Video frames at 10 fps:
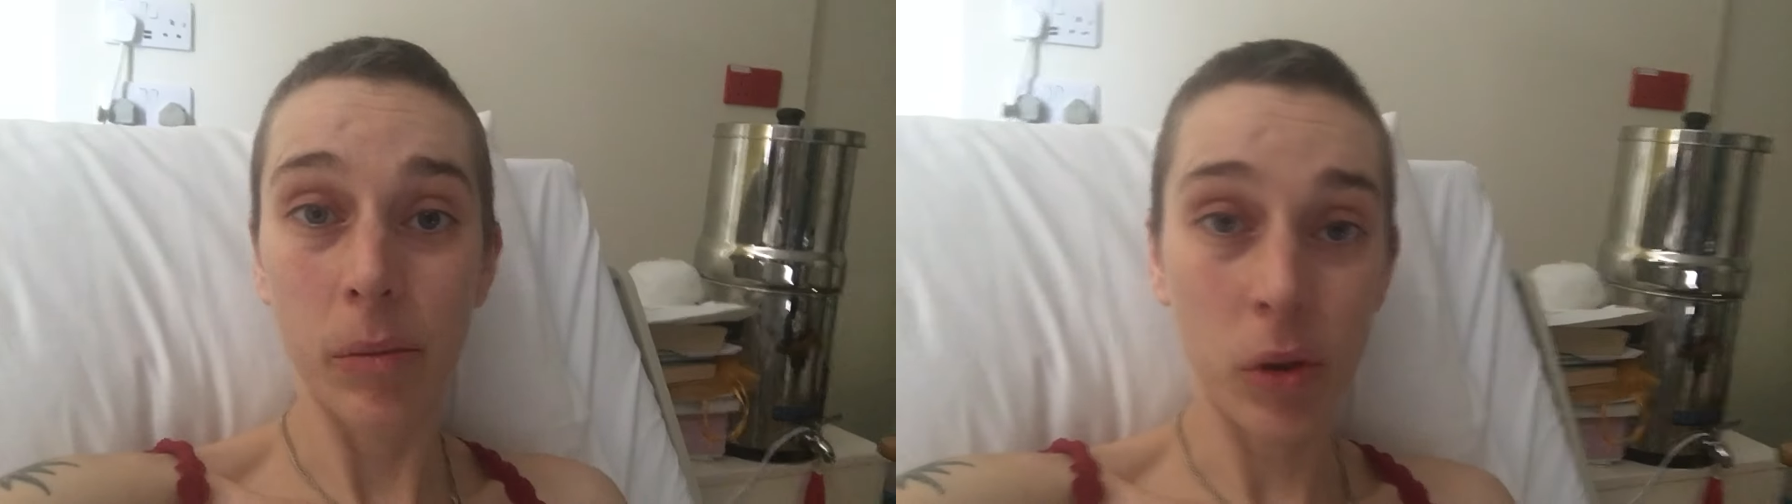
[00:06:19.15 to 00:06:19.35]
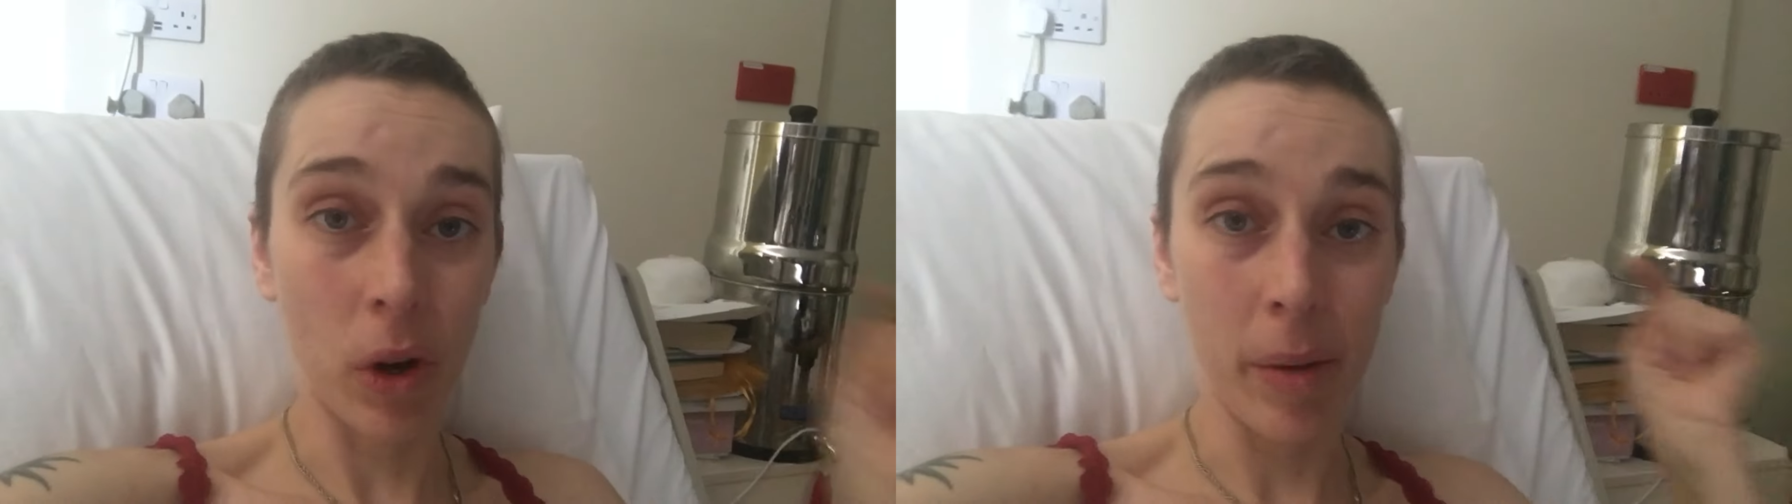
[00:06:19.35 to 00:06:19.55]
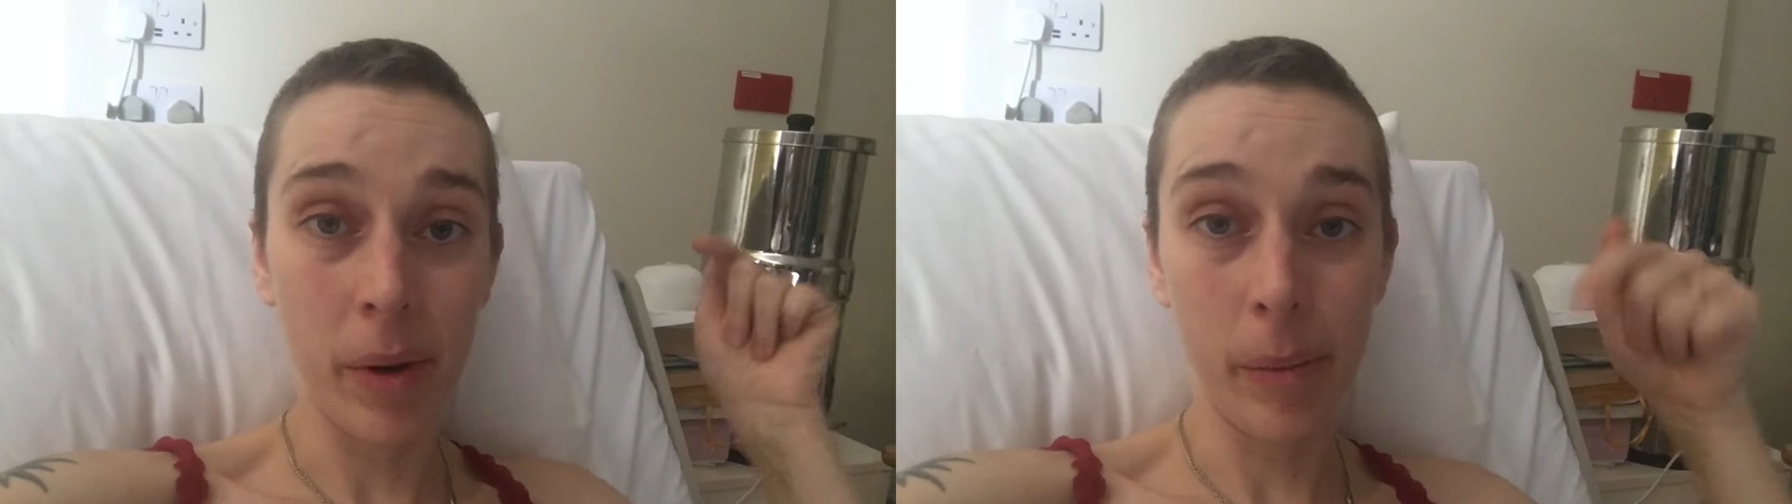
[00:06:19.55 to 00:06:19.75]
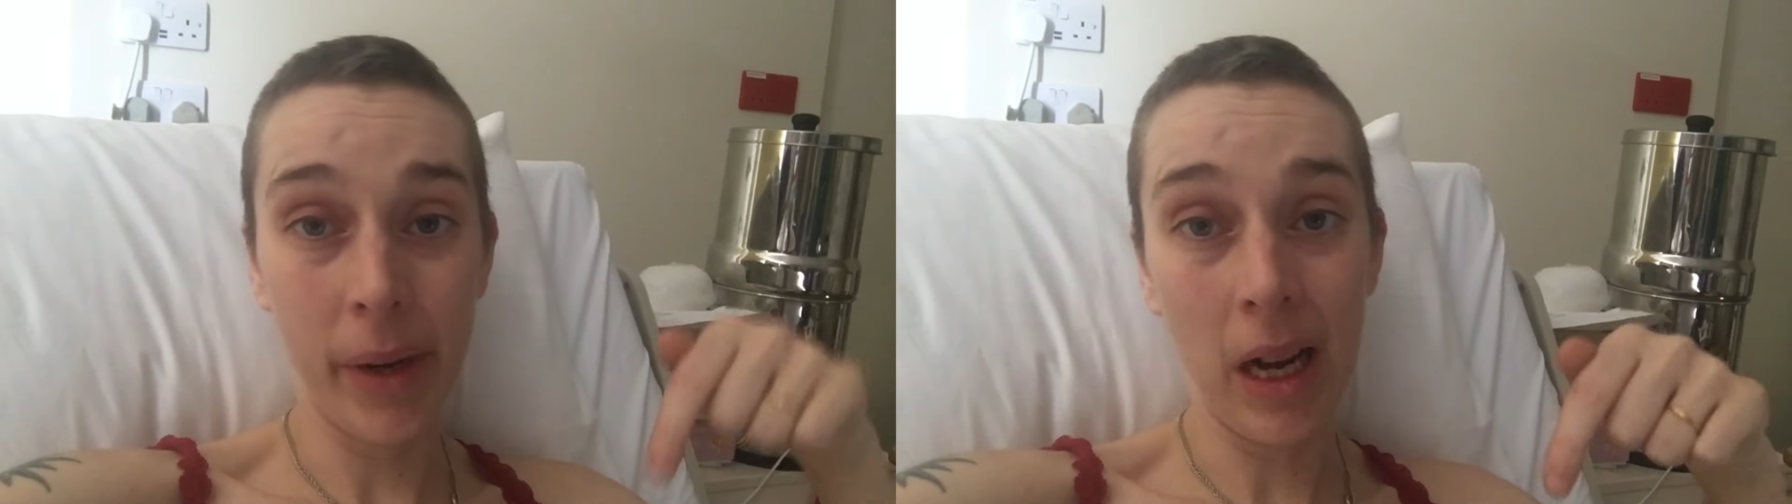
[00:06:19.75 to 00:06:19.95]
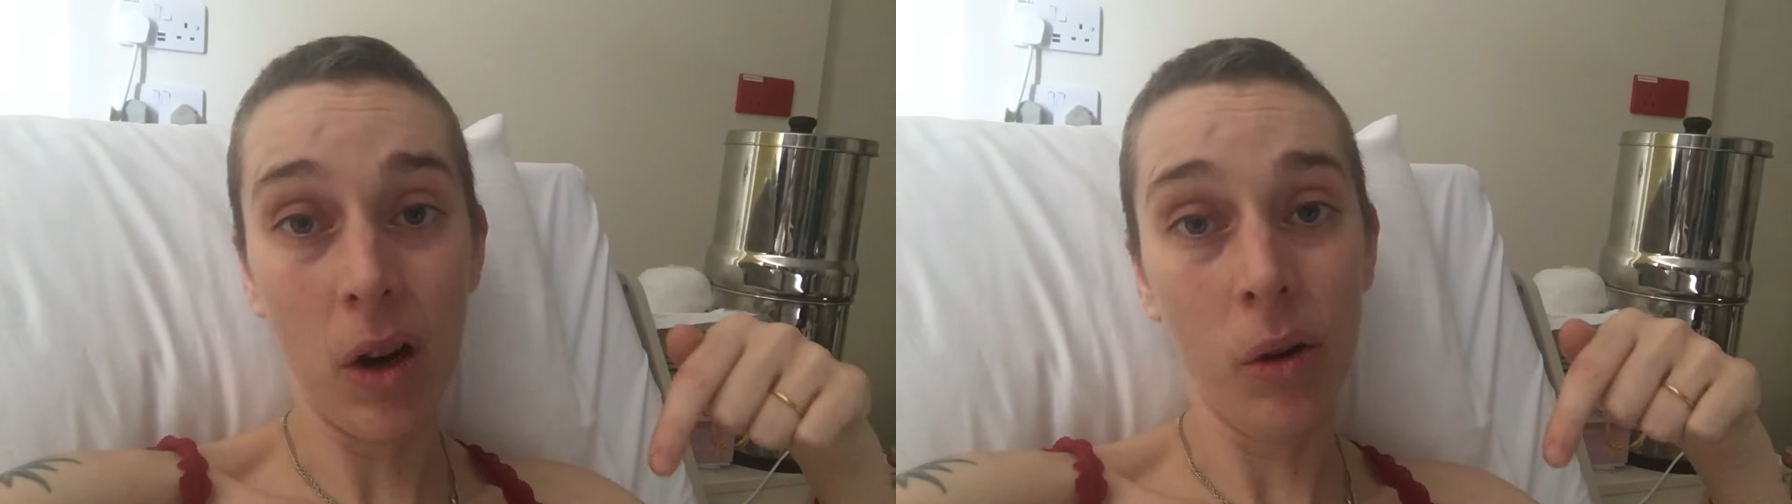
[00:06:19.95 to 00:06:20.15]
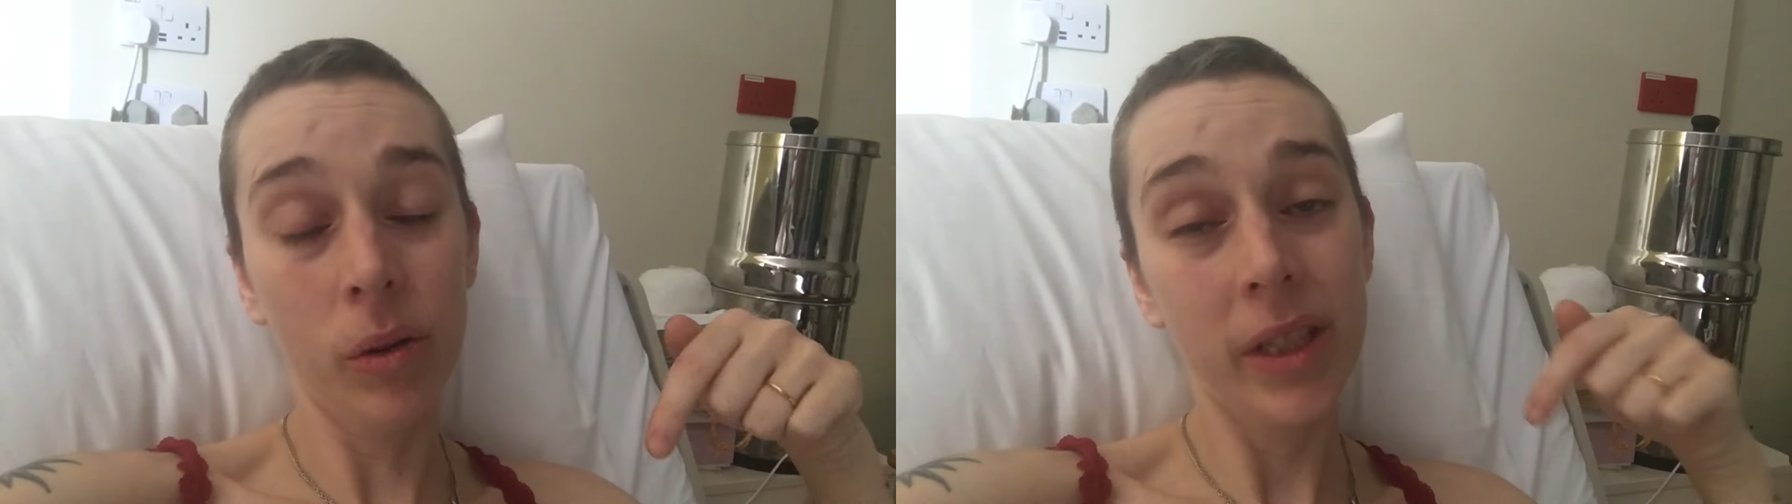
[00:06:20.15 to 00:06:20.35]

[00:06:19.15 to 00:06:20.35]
subscribe below.